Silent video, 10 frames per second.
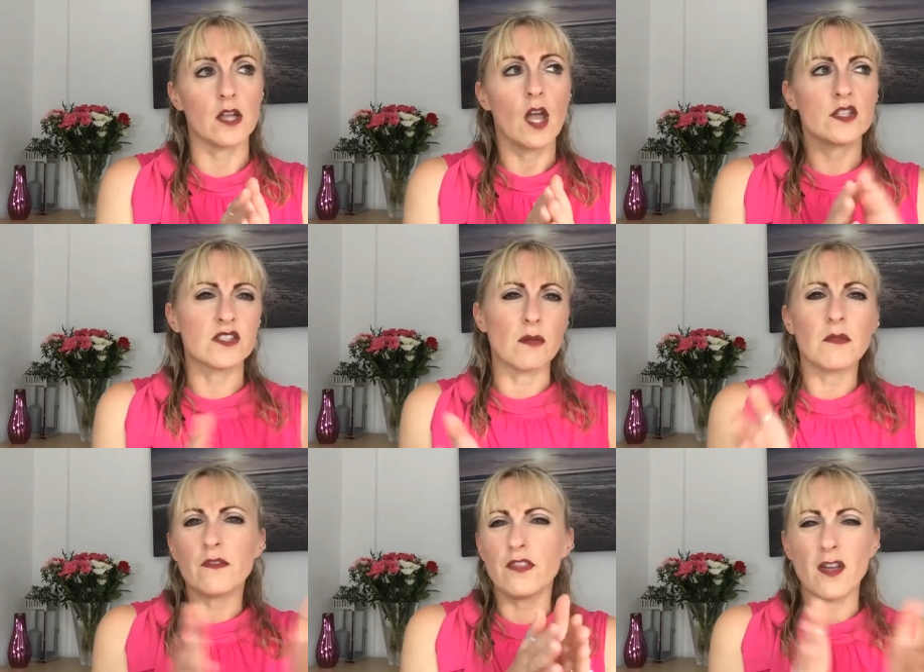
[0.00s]
Some
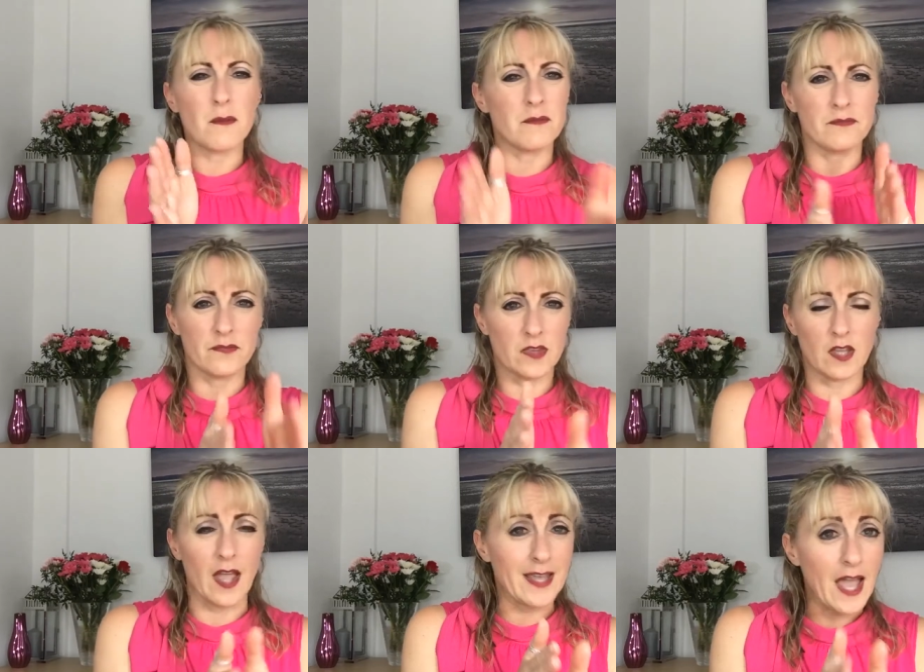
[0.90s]
of them
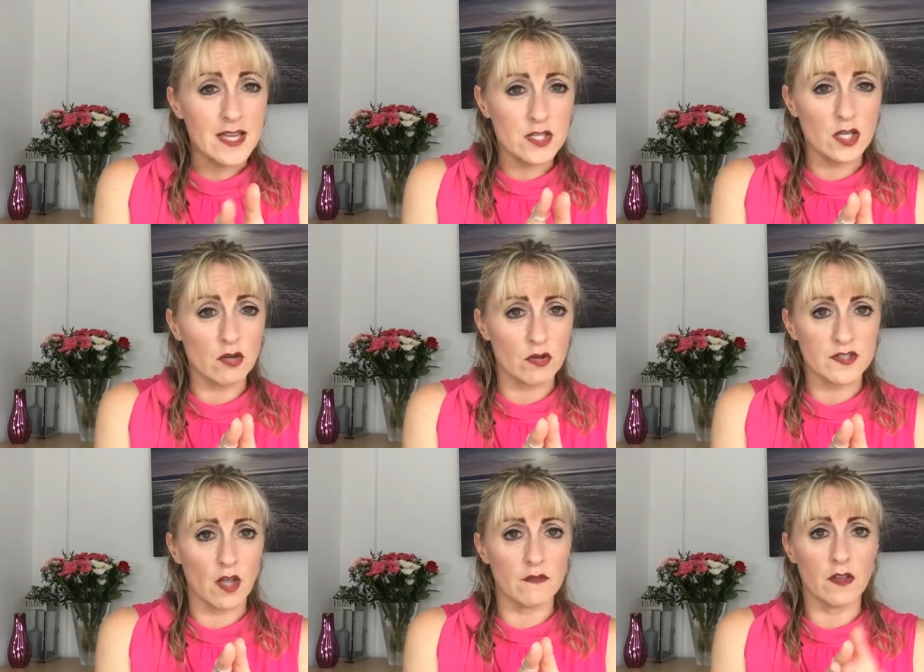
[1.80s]
occasionally cross over.